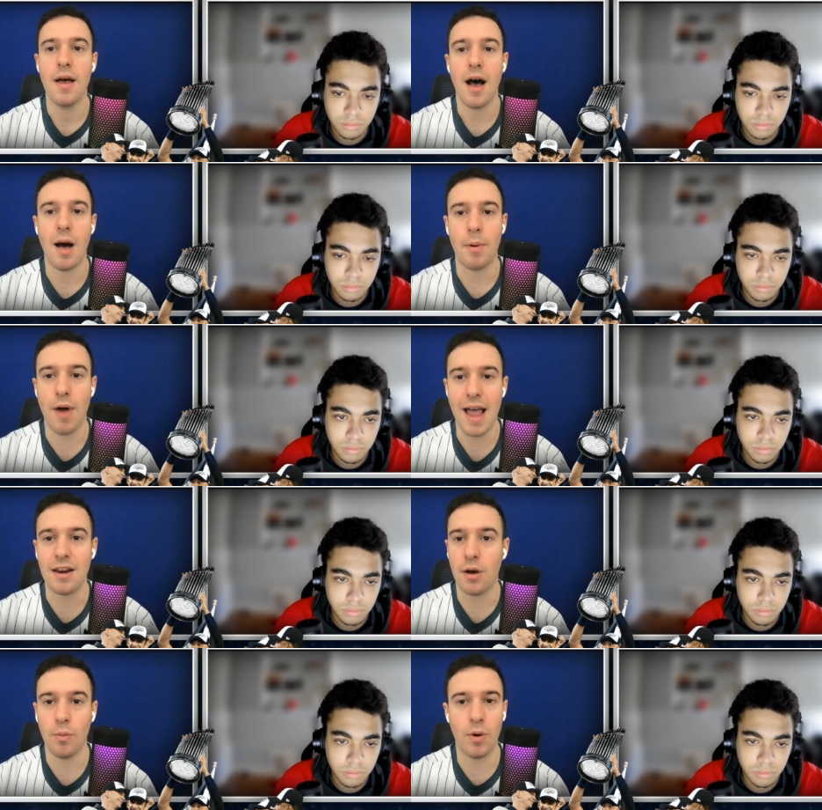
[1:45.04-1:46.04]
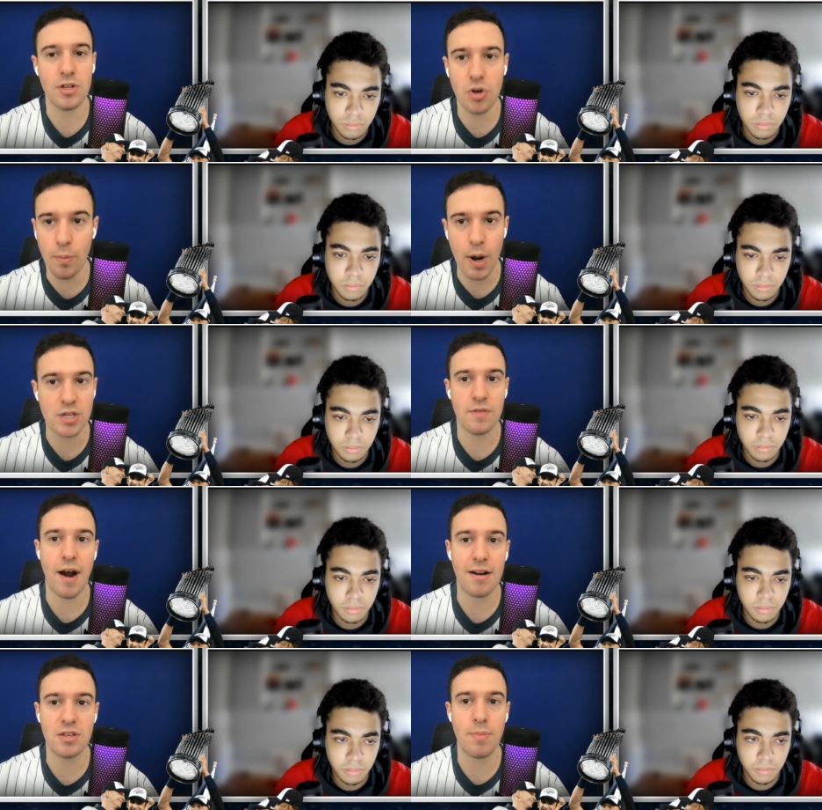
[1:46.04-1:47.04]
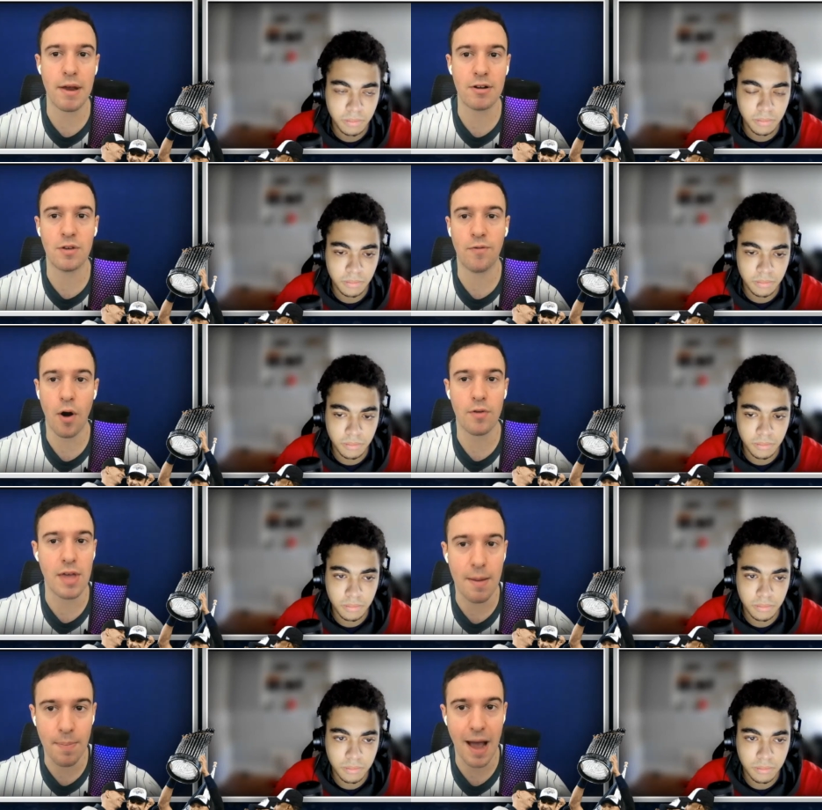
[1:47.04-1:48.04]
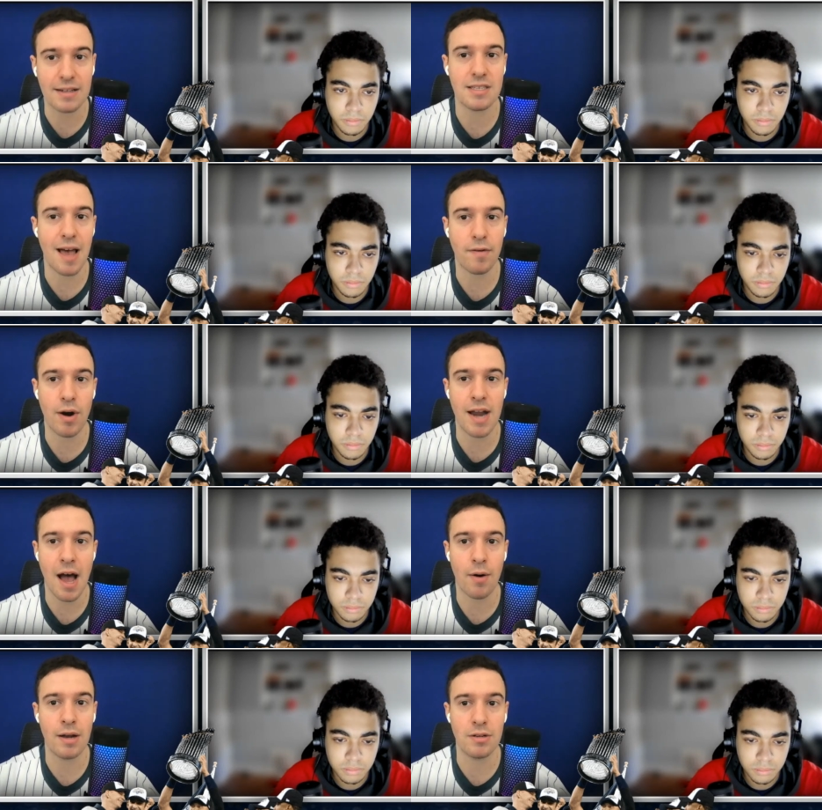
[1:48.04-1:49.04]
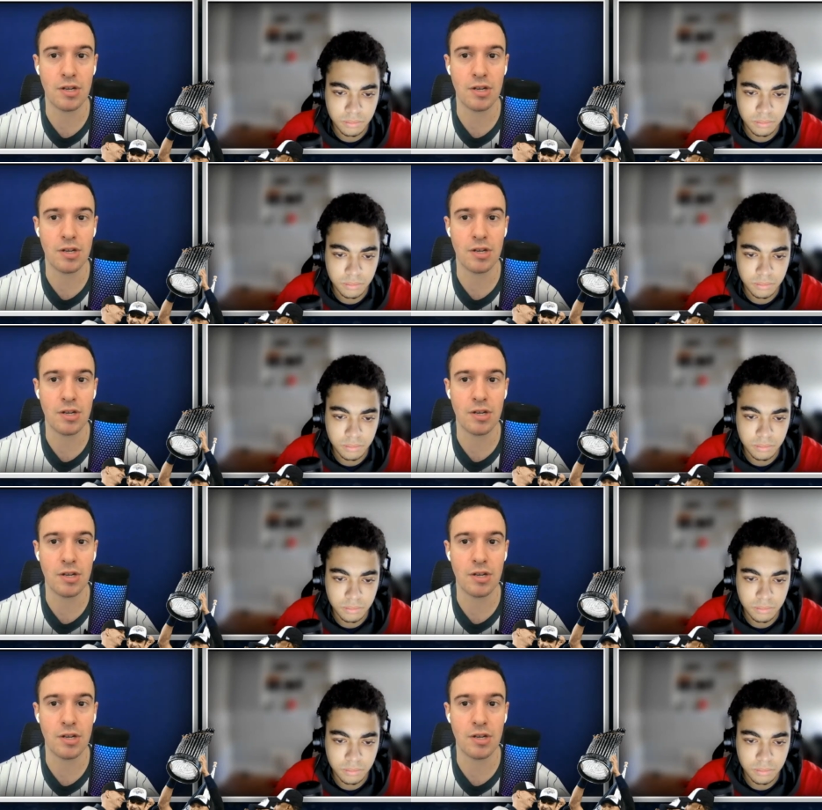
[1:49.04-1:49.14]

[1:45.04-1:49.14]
Speaker 1: Uh, but Ryan, you know, what is your impression of Harrison Bader so far, the impact he's having right now, and